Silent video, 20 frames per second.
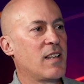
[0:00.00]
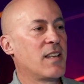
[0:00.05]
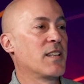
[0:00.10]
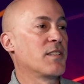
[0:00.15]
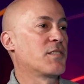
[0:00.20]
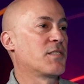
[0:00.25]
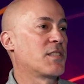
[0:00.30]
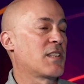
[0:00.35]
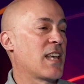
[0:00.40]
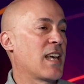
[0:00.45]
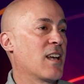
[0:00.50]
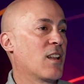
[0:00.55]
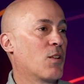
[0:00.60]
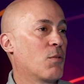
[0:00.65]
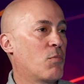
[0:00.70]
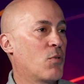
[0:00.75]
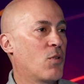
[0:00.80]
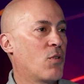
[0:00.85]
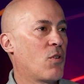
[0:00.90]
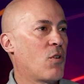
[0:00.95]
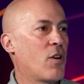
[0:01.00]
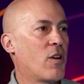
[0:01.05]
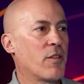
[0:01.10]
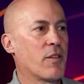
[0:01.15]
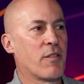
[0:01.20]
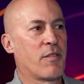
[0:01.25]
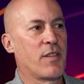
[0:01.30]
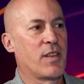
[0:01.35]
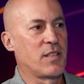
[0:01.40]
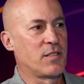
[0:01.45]
it's scalable,
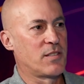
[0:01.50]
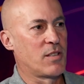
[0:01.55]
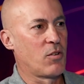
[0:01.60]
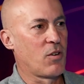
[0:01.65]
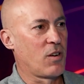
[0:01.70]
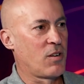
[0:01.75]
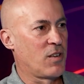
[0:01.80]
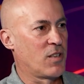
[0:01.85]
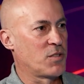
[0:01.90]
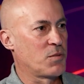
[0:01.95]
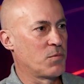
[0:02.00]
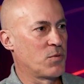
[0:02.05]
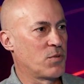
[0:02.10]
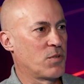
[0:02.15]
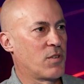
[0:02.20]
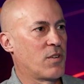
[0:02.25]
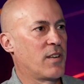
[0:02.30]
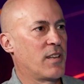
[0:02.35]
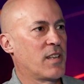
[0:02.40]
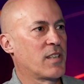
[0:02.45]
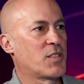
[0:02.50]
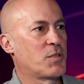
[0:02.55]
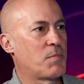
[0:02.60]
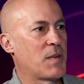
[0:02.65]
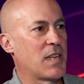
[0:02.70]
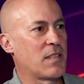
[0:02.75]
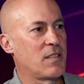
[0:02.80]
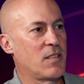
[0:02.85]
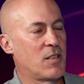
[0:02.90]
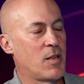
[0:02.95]
all the things that our customers are going to
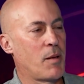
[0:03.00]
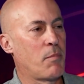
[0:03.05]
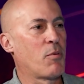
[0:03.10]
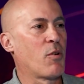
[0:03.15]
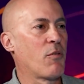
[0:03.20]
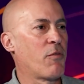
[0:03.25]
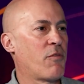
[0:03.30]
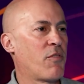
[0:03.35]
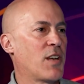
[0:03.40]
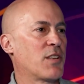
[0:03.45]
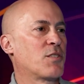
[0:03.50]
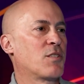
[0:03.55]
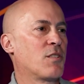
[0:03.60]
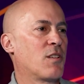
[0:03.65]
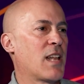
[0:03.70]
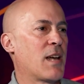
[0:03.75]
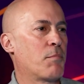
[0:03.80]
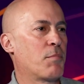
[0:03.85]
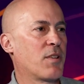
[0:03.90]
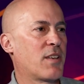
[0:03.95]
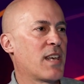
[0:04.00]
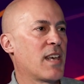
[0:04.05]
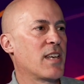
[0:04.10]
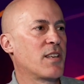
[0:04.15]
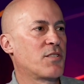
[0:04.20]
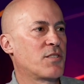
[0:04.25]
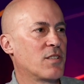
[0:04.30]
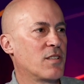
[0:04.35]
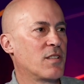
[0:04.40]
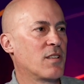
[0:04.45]
expect in a professional
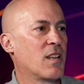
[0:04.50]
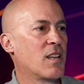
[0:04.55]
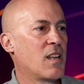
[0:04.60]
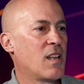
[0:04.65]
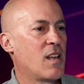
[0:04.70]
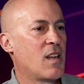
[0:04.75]
application.